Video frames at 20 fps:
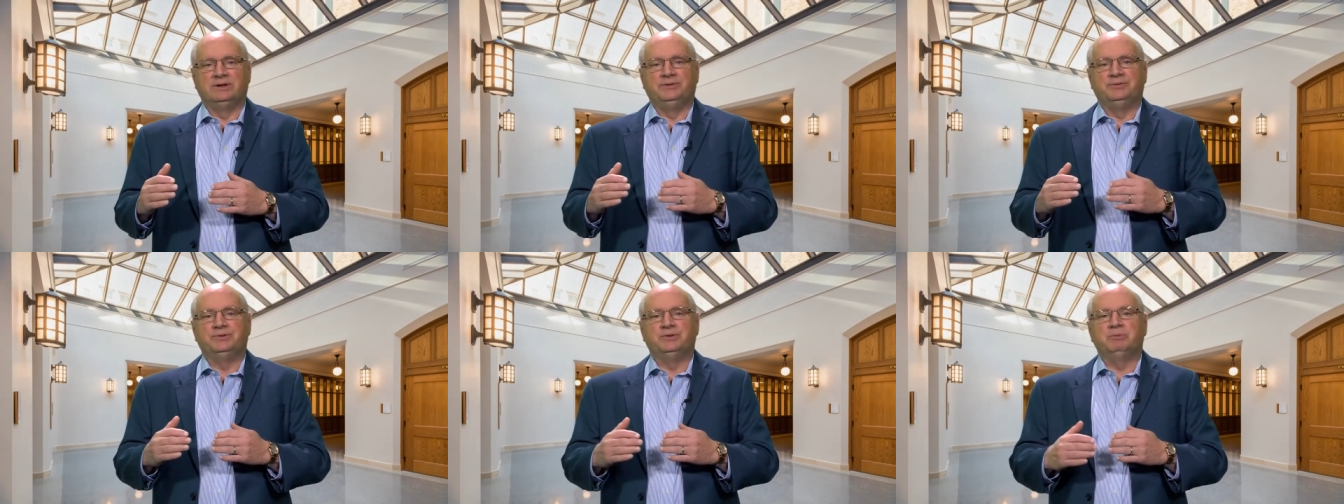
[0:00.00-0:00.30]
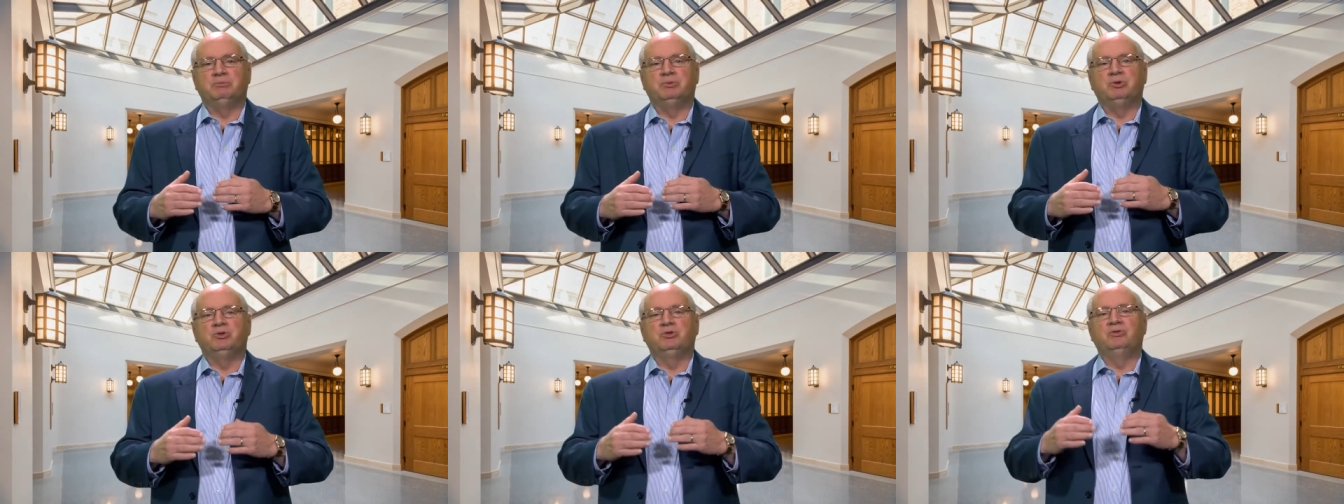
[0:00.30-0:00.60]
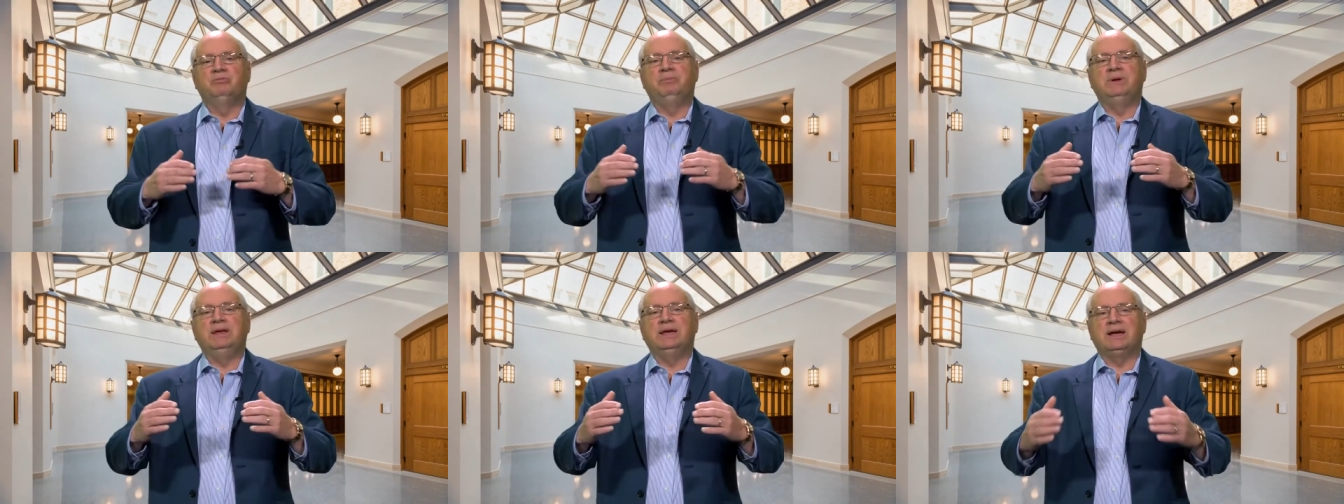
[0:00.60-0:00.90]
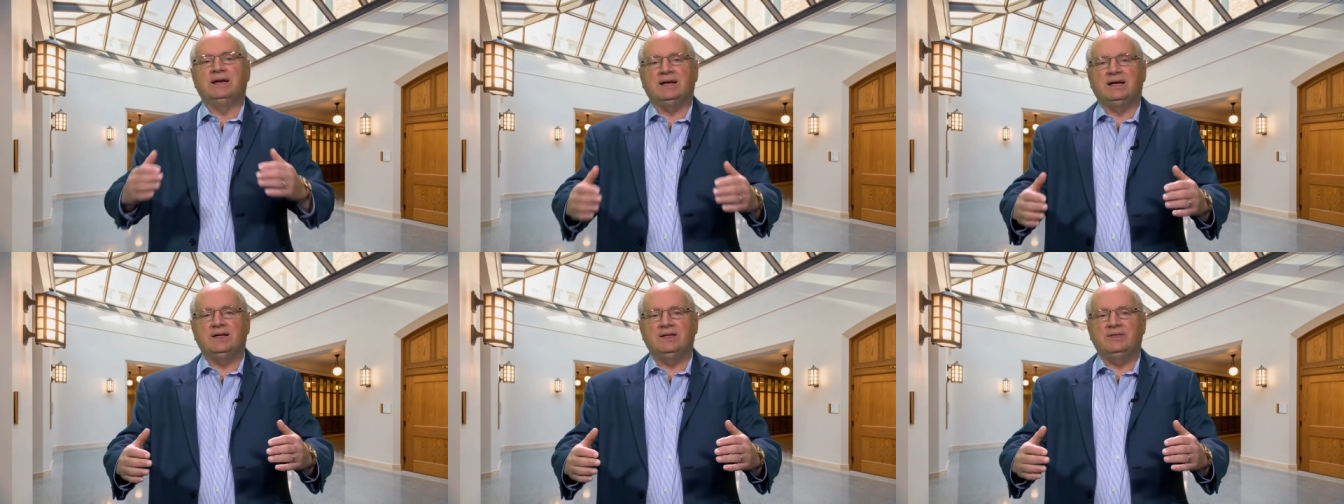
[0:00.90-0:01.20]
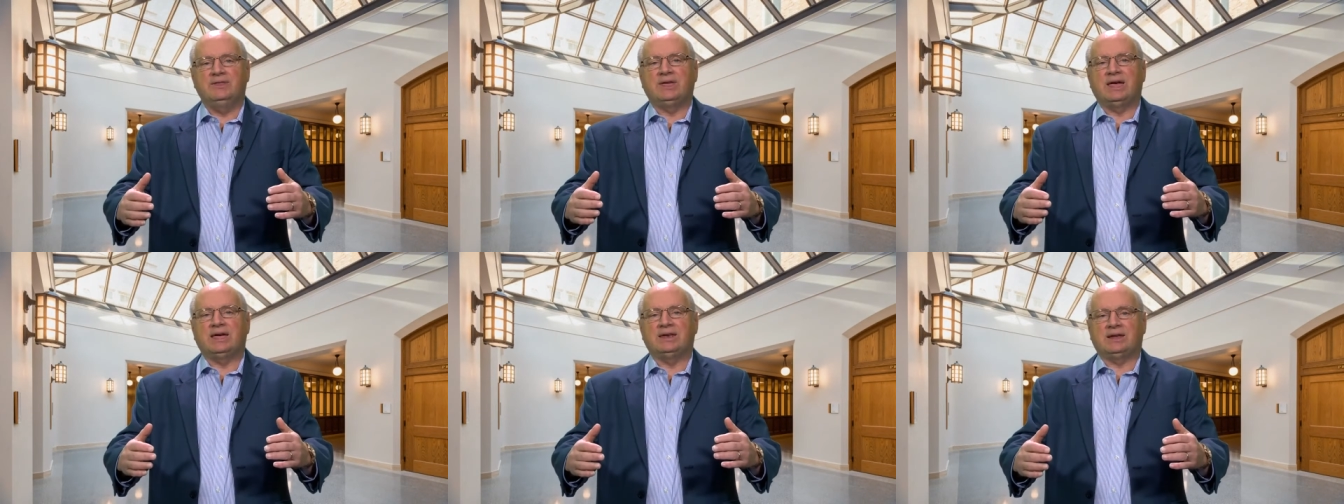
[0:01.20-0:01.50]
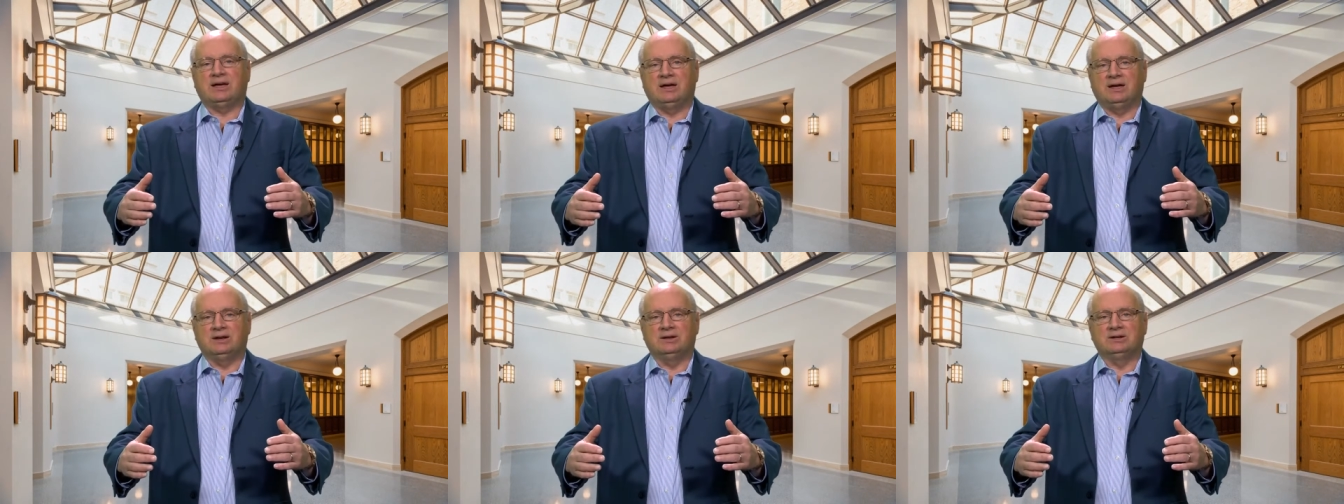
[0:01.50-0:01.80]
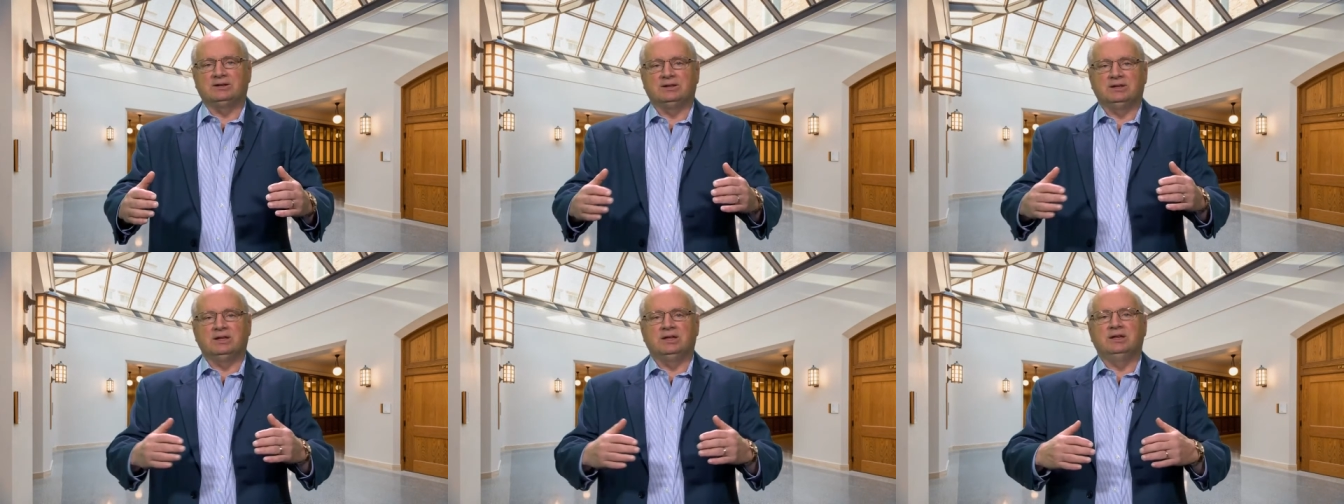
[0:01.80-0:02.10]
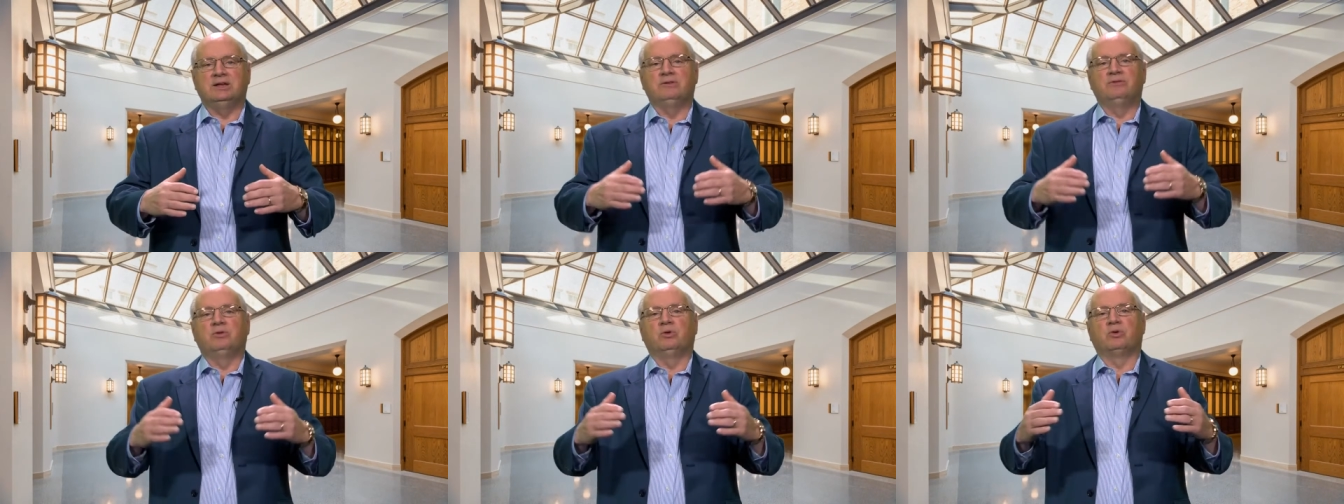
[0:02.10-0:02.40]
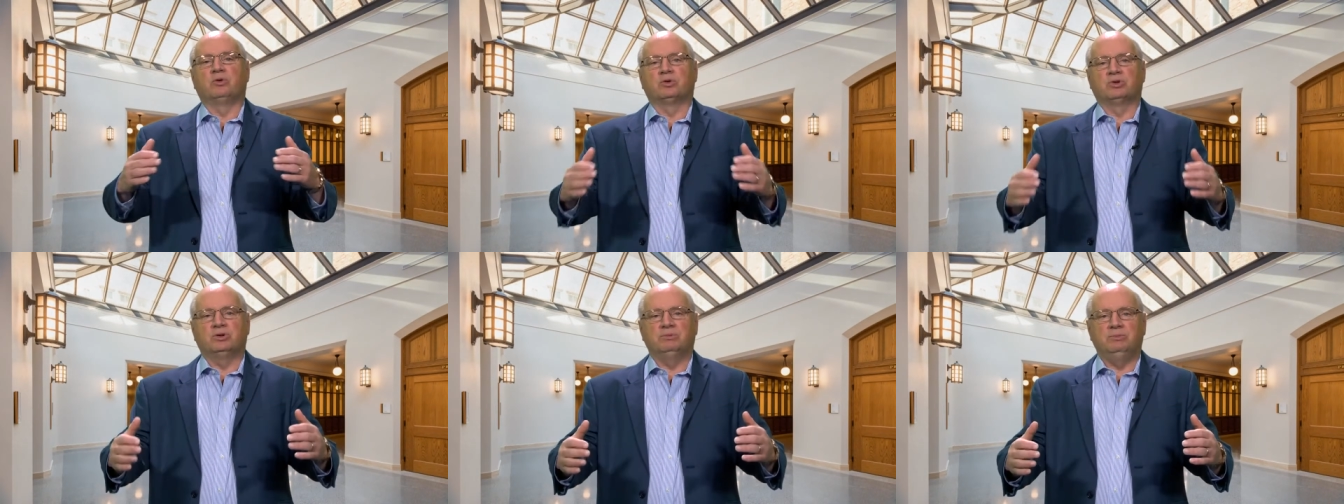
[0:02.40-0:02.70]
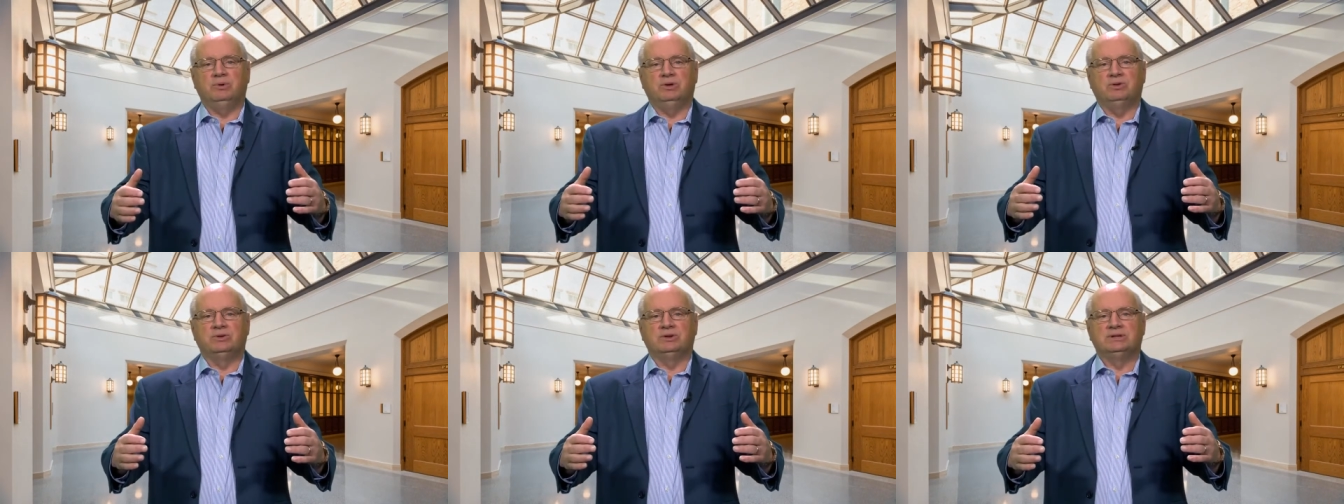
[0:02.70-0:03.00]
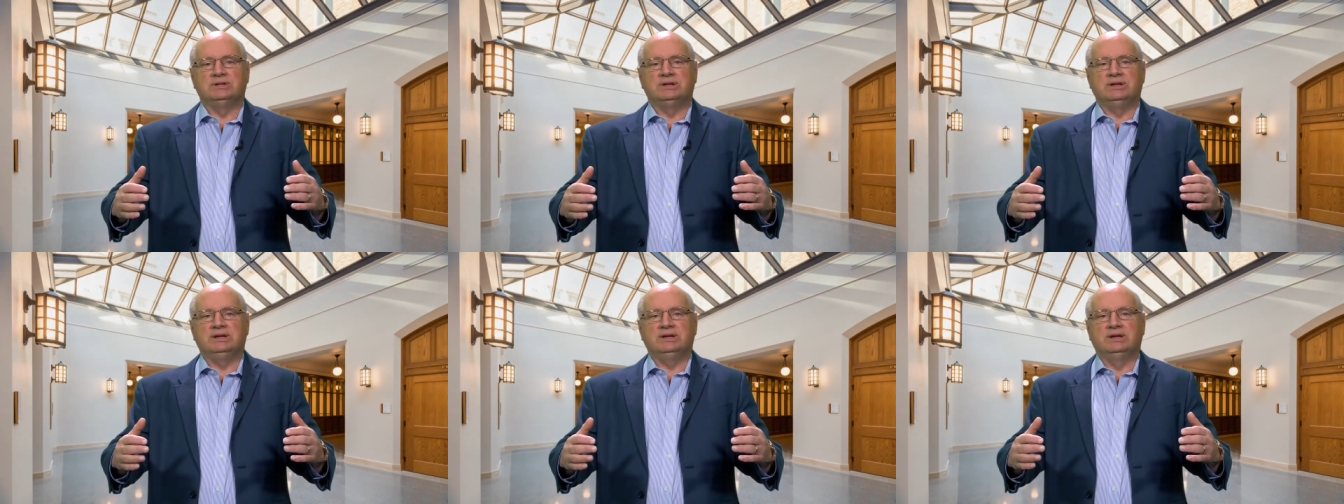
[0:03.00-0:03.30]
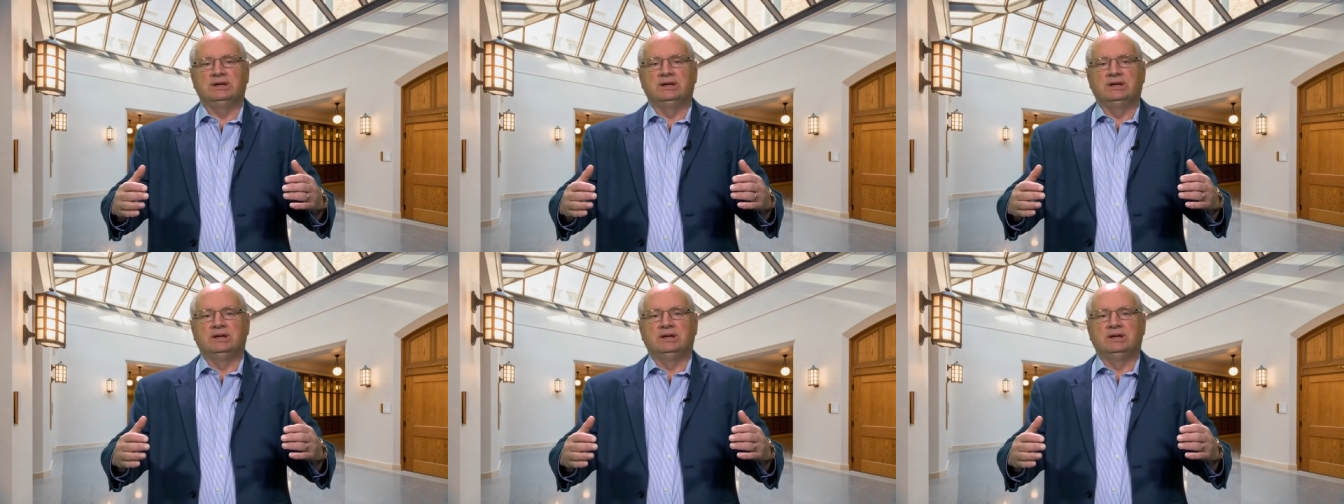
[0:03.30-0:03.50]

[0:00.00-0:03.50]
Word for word: to move beyond that enclave or community